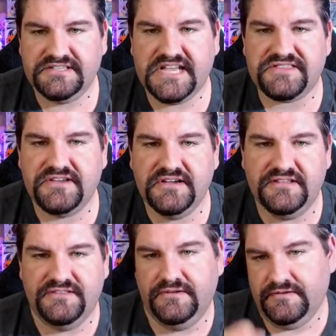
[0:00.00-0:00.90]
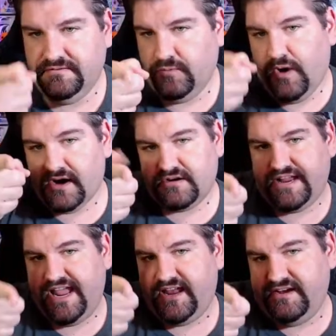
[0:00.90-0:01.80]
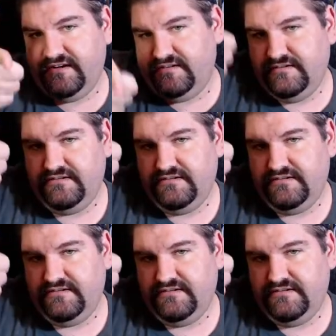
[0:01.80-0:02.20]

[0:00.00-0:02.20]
got the, the water cannon.